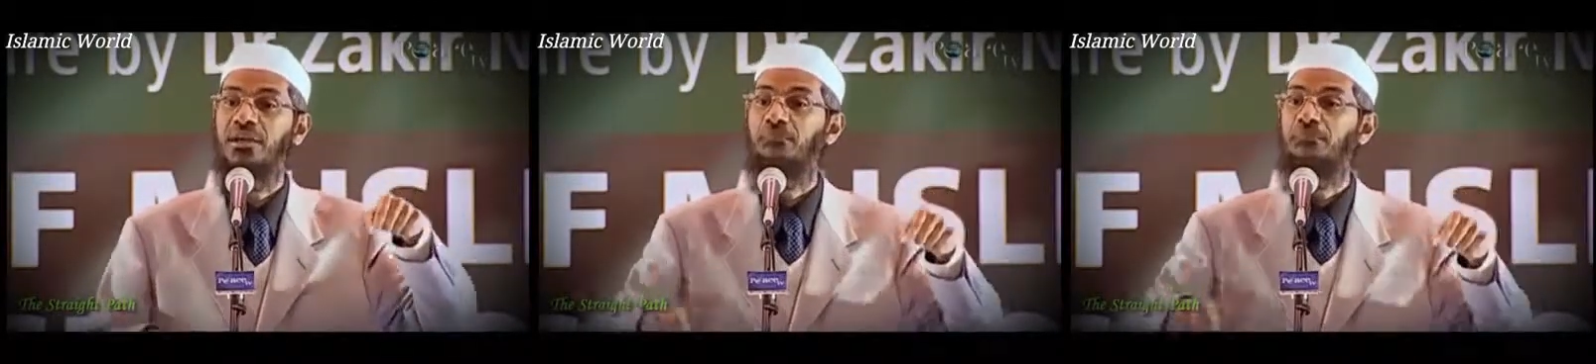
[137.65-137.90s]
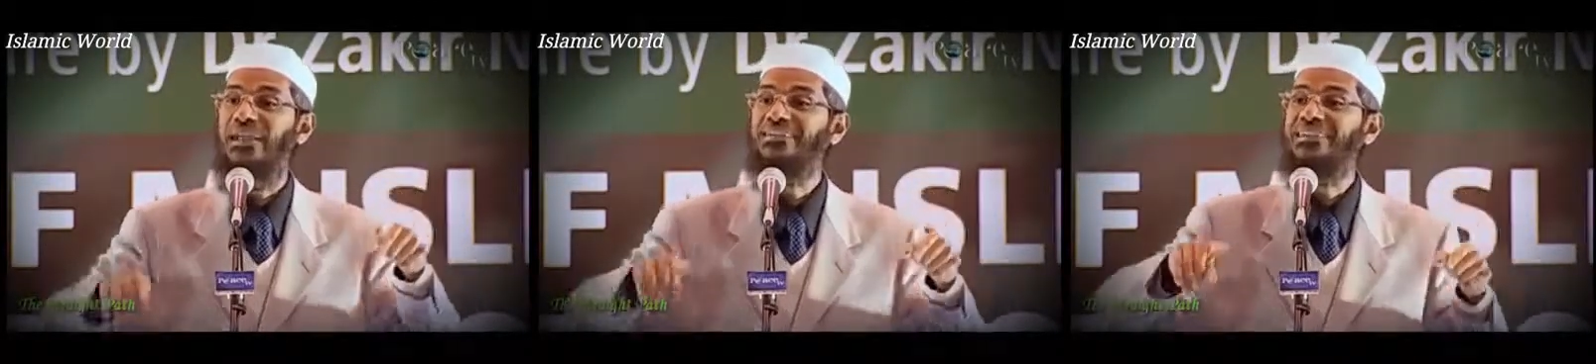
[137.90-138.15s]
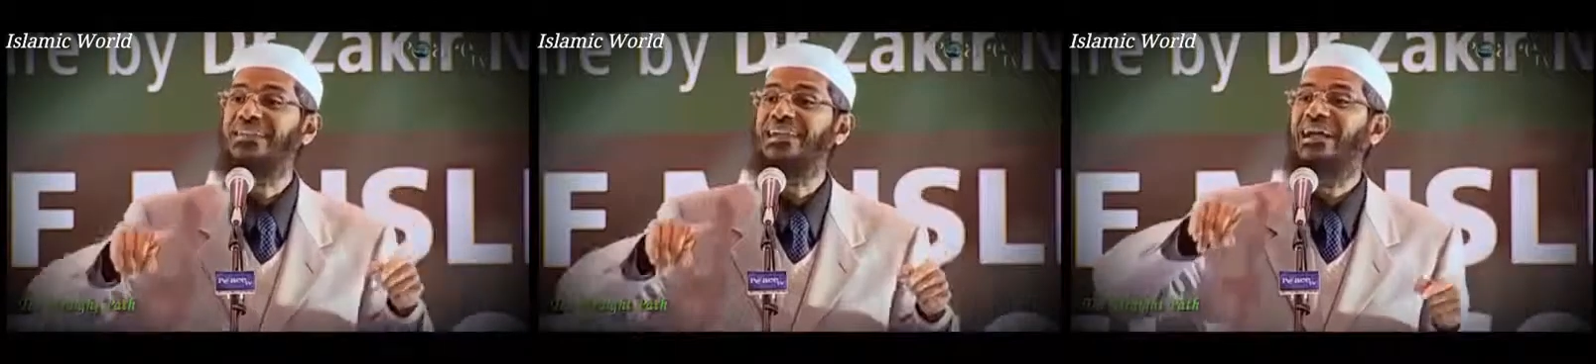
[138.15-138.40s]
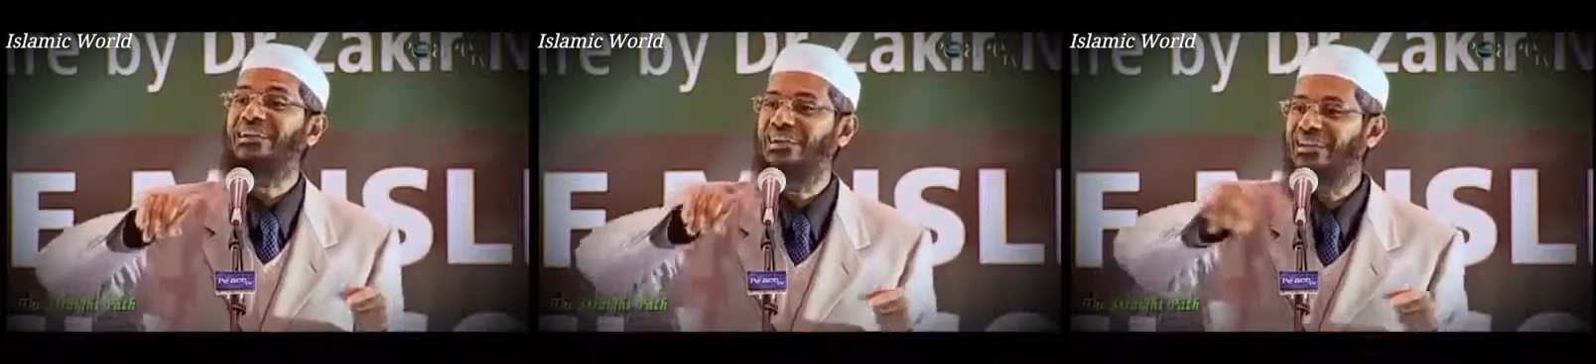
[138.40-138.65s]
mentioned
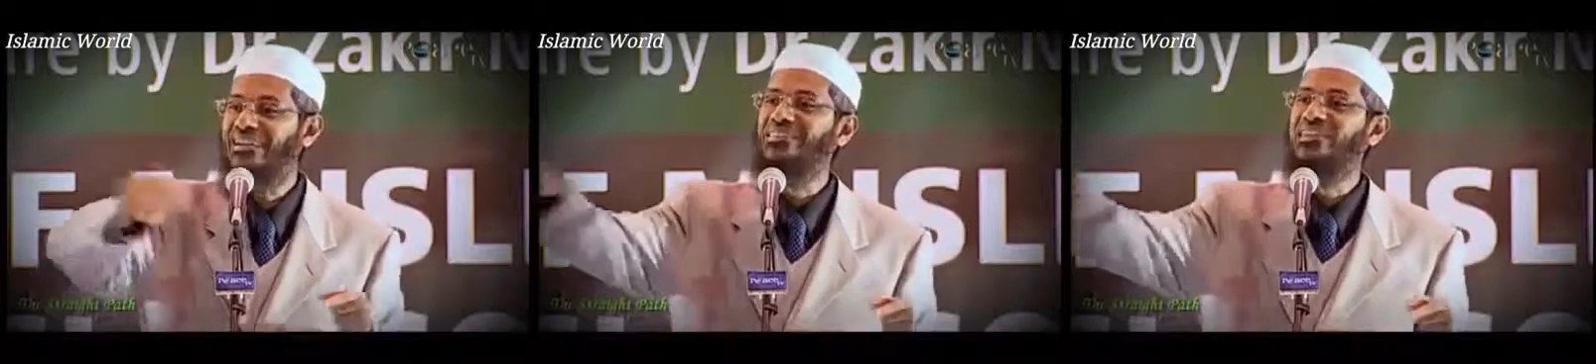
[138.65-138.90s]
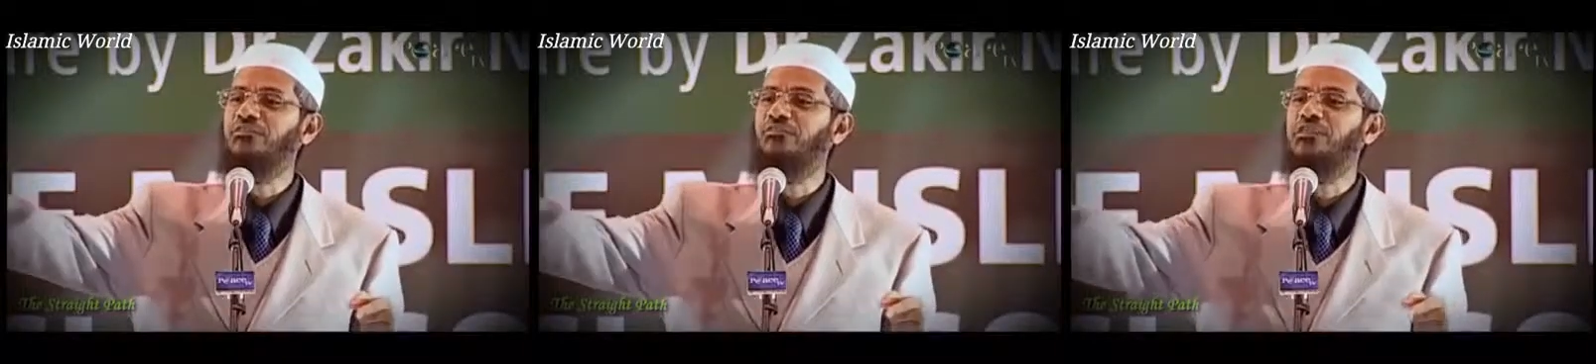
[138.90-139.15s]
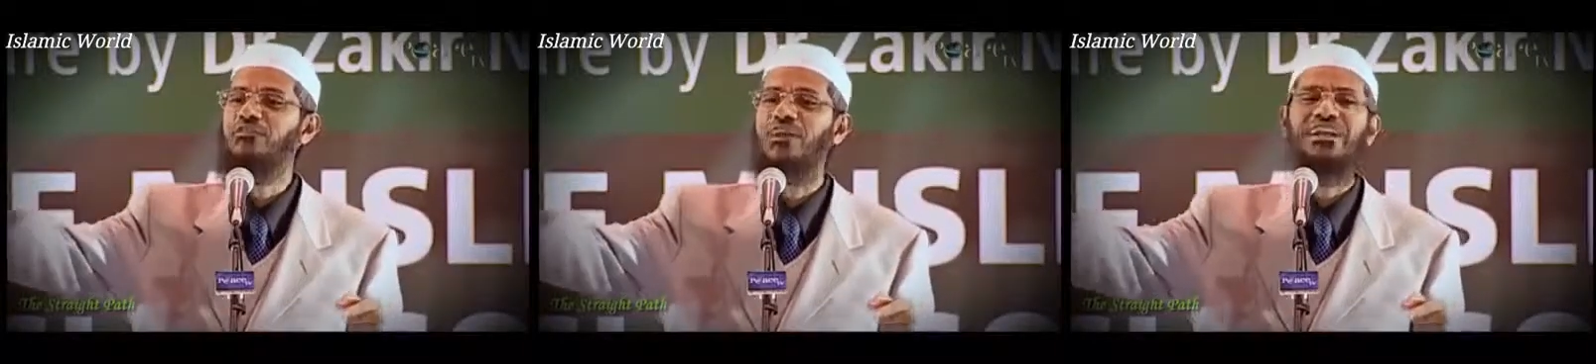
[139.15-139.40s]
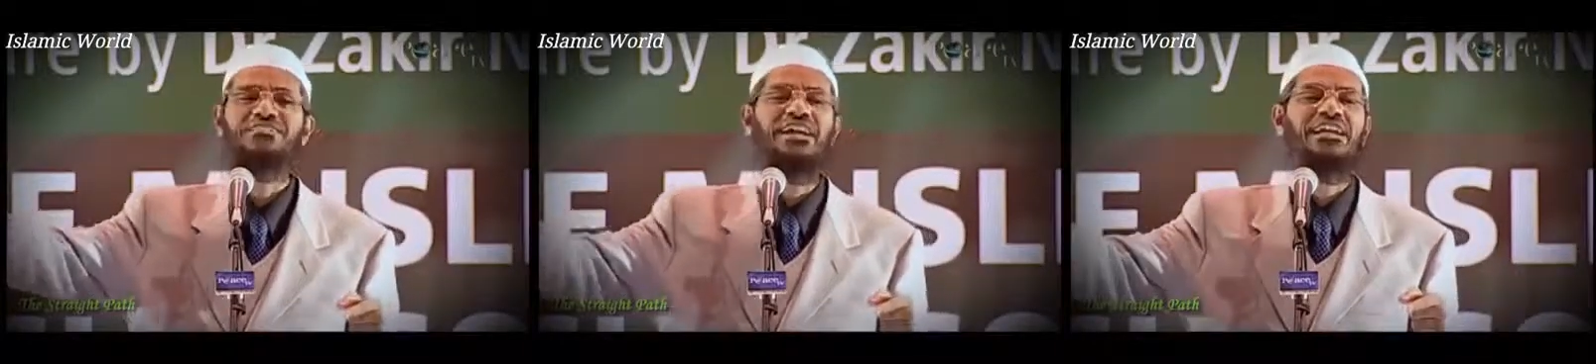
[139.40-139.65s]
100 other things which were
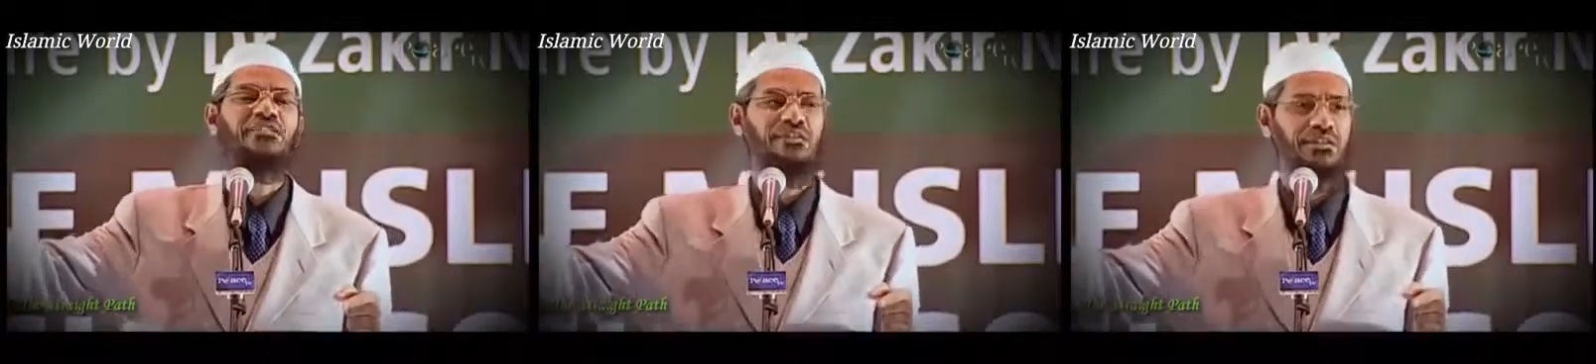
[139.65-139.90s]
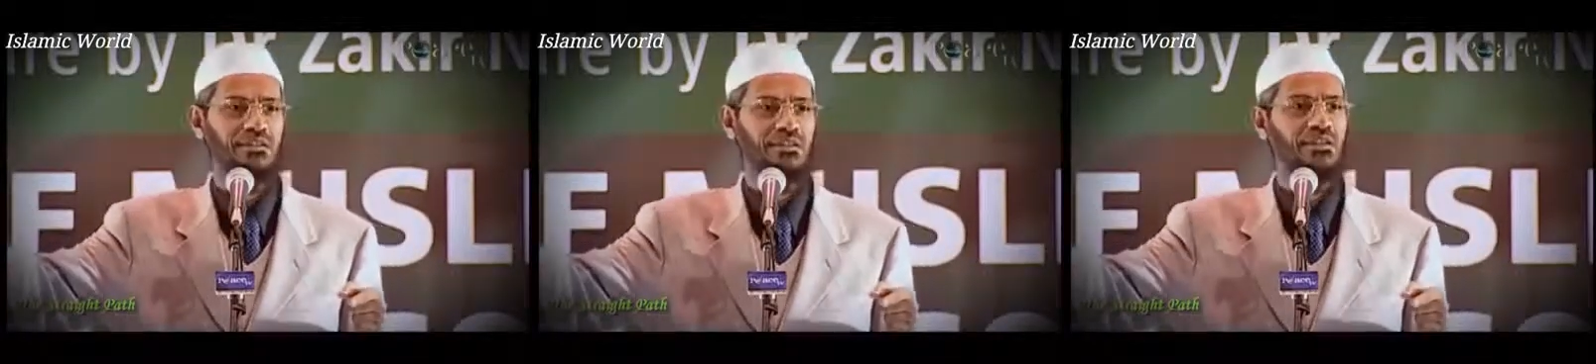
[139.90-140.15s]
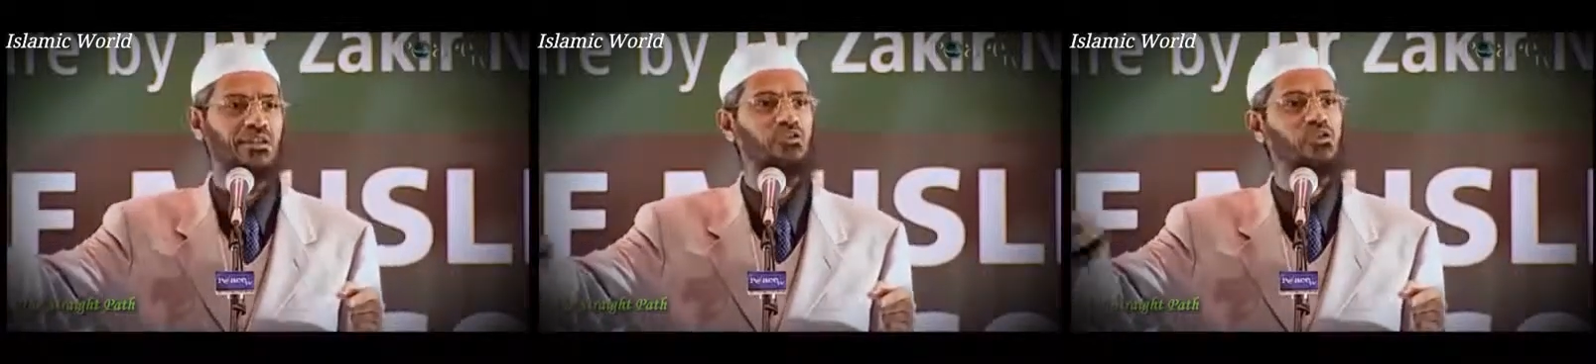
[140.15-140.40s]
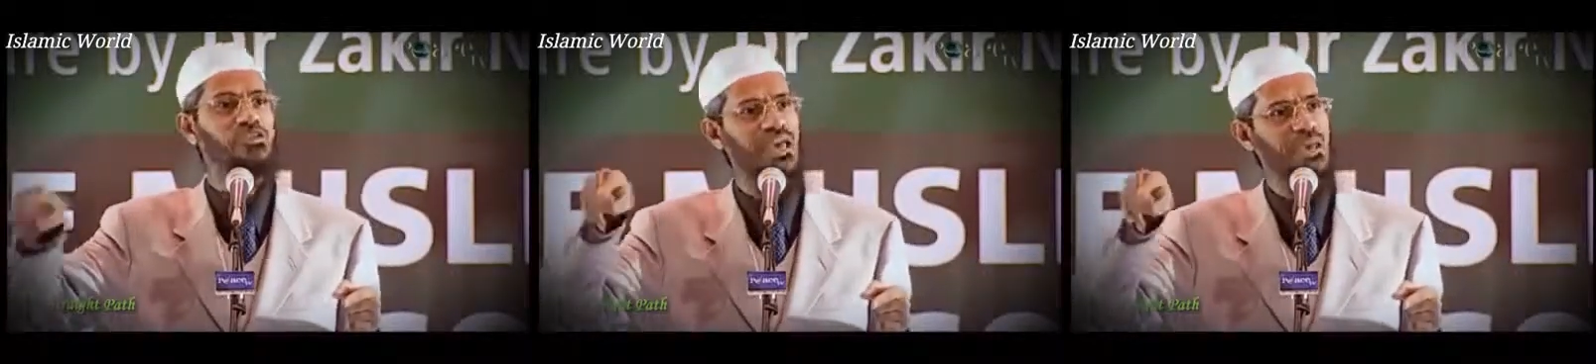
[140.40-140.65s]
unscientific.
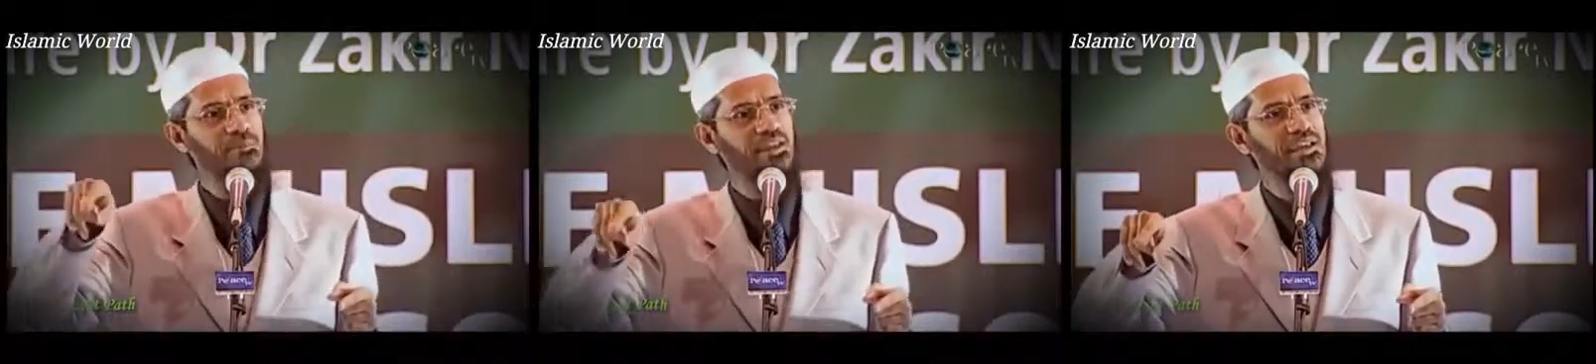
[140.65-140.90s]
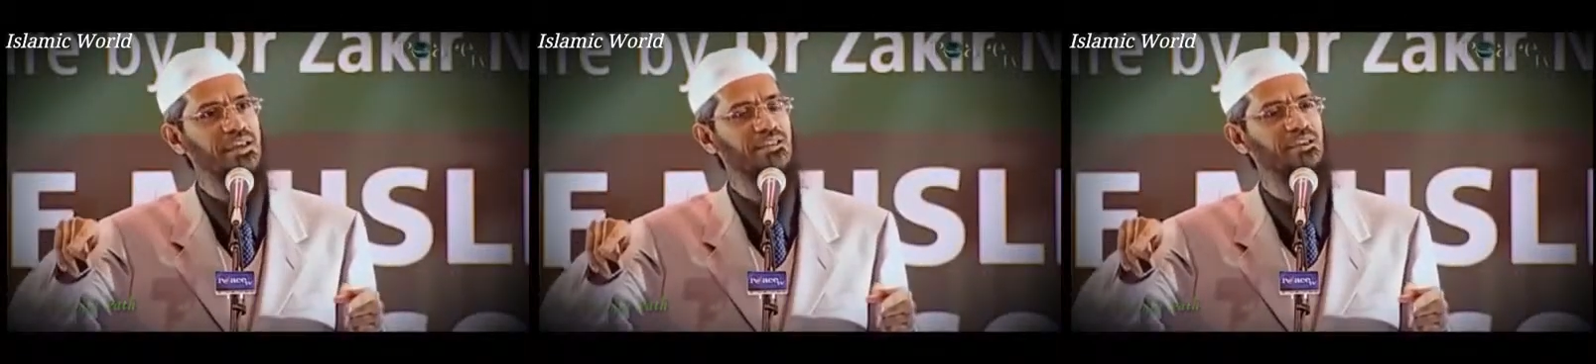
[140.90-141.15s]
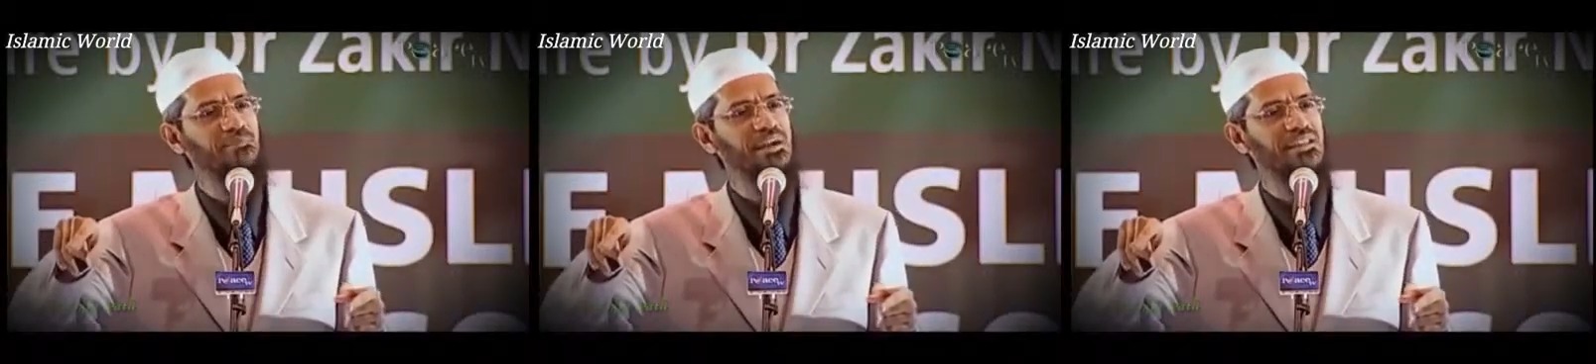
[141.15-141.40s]
The same Greek even